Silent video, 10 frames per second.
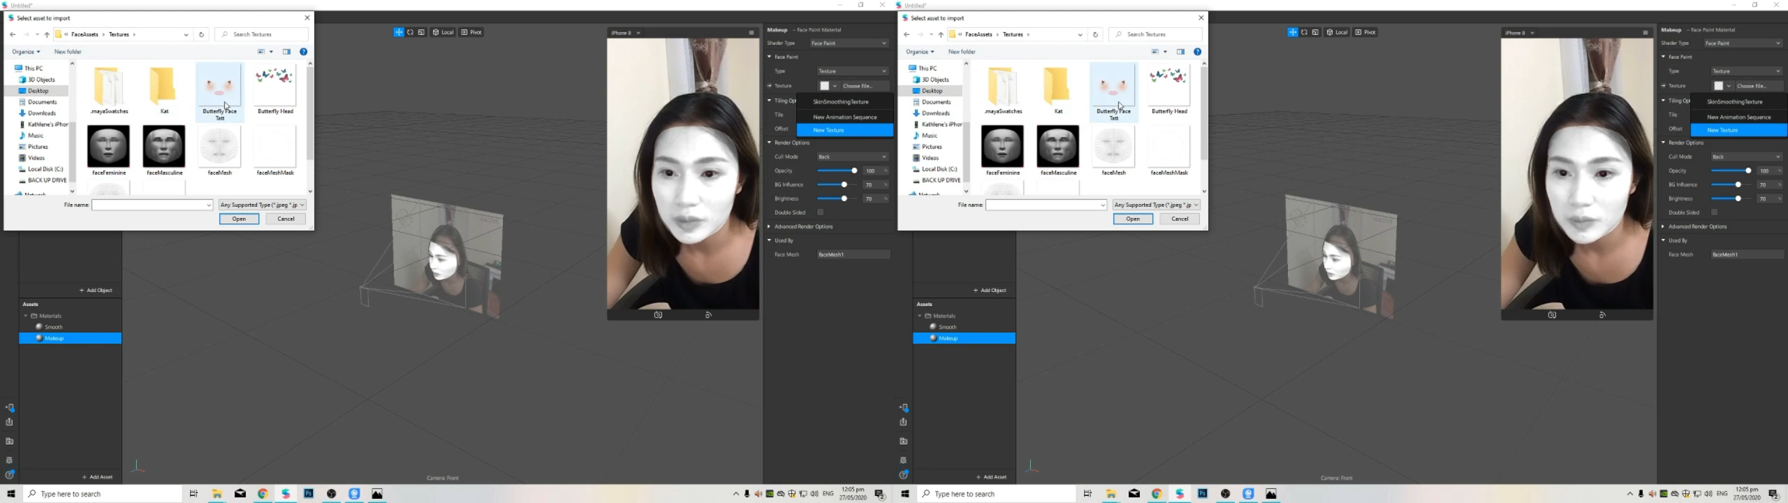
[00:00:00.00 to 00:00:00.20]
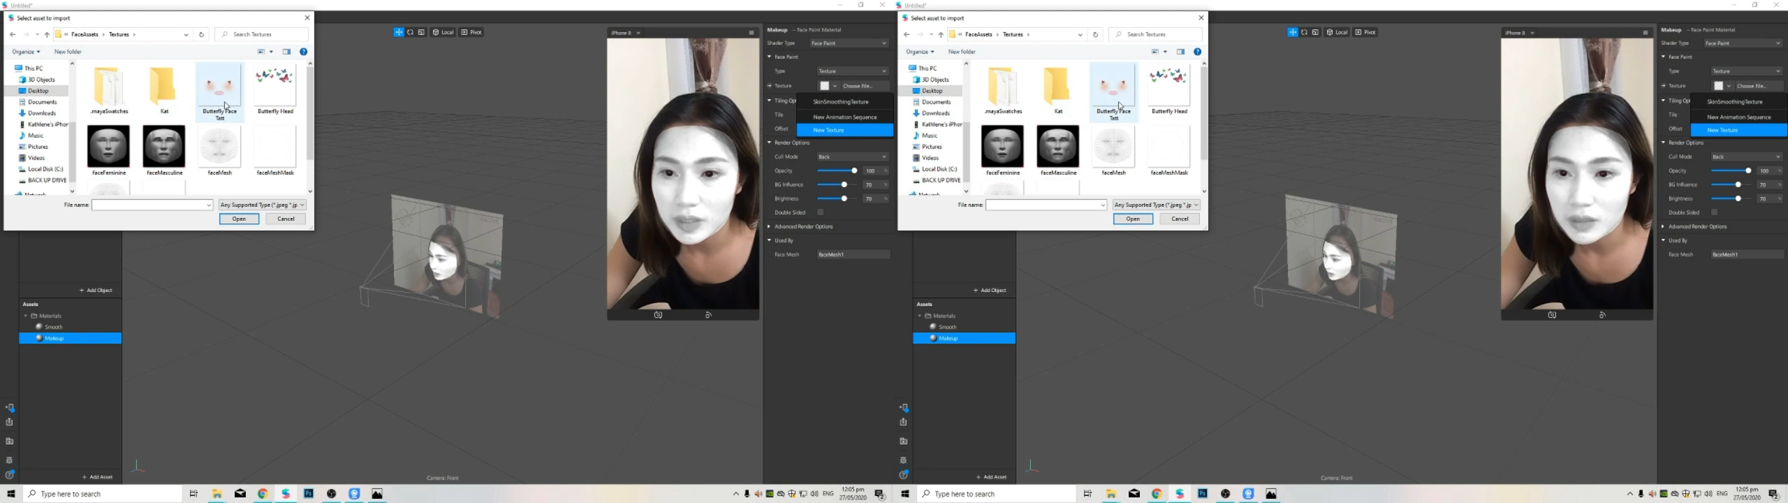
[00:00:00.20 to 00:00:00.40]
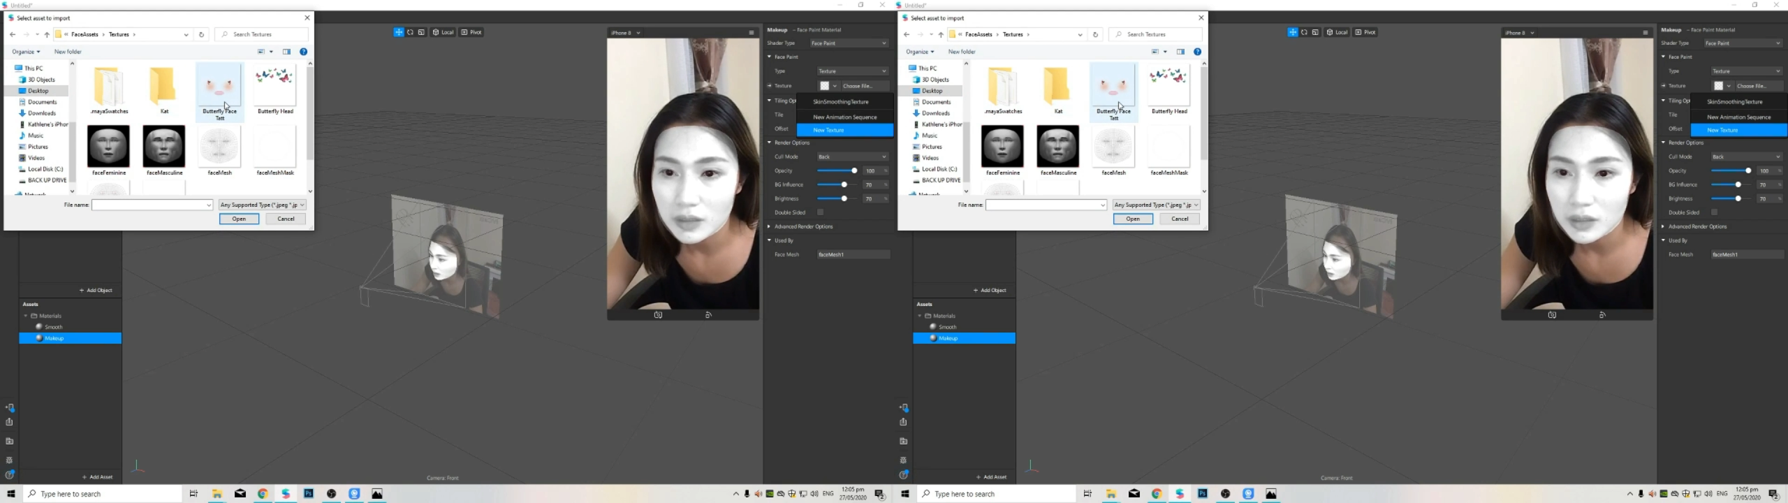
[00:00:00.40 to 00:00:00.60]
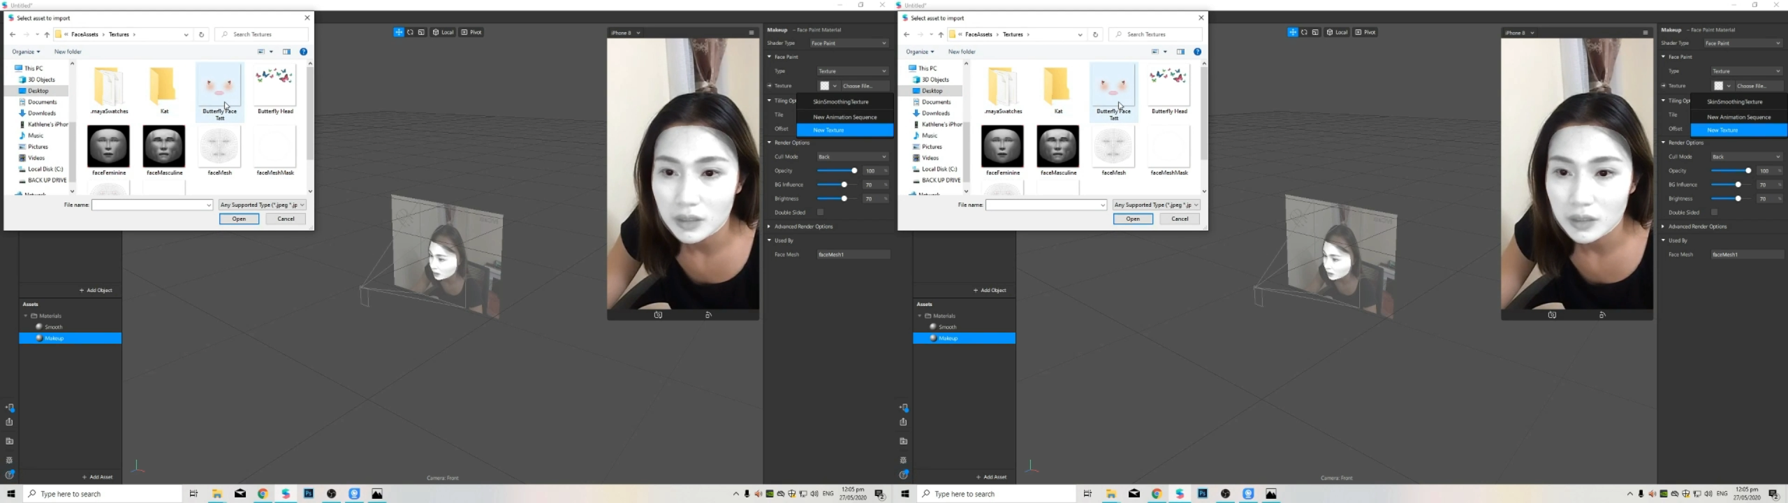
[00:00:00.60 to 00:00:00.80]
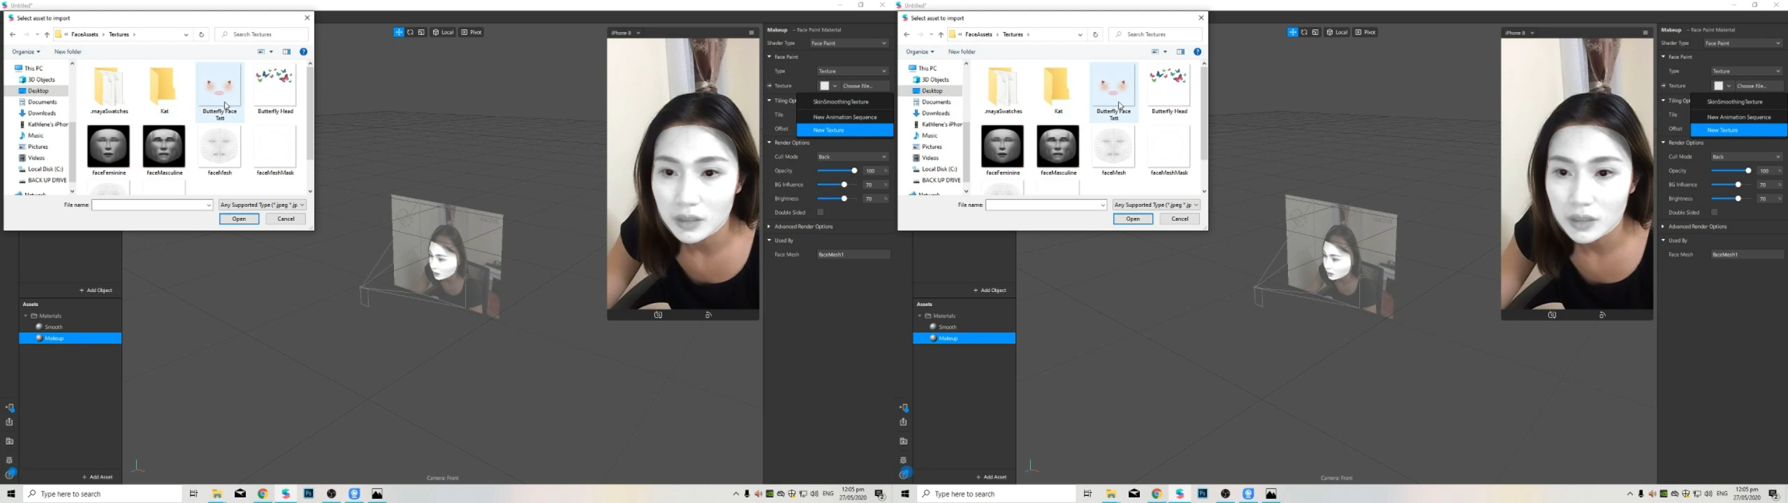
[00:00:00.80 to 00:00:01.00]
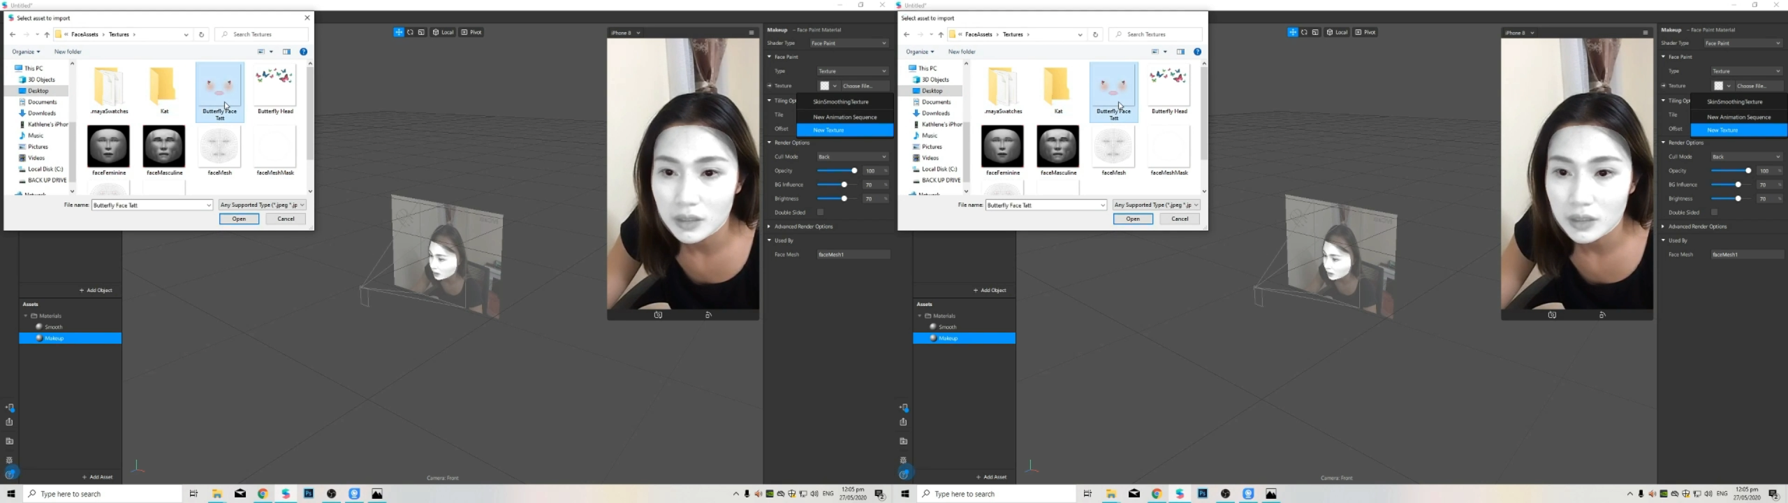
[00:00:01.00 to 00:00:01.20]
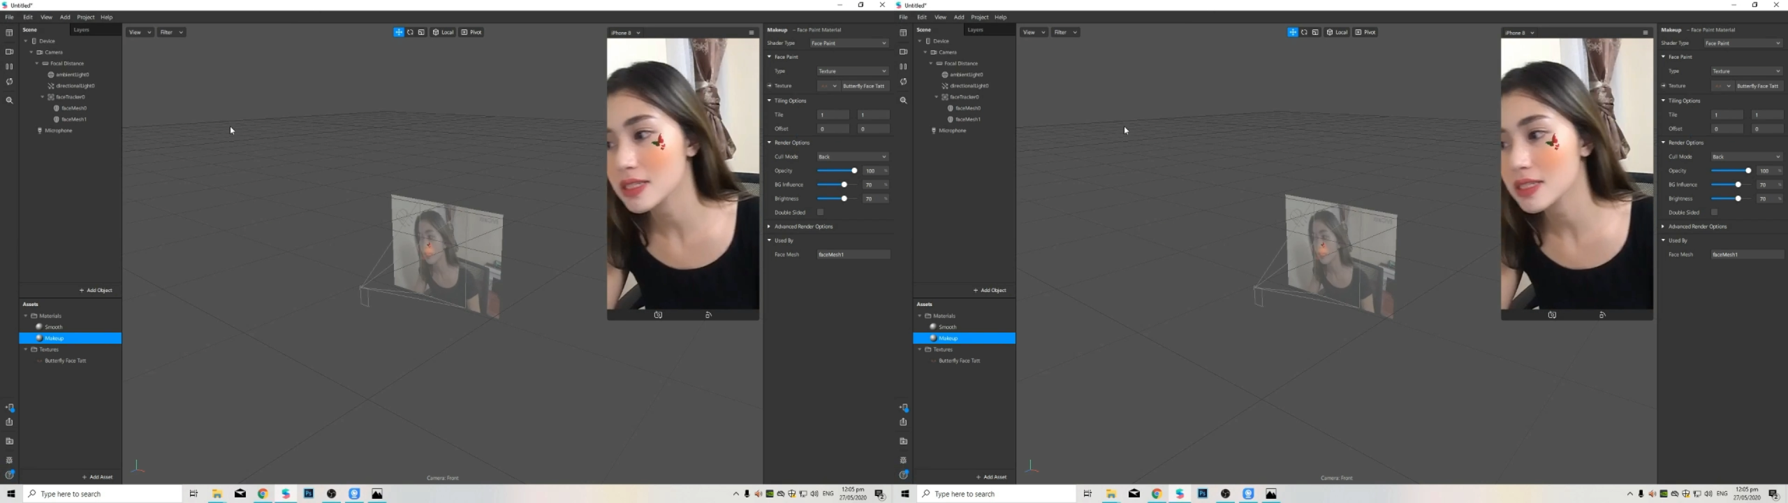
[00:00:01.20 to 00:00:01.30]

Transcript: made earlier.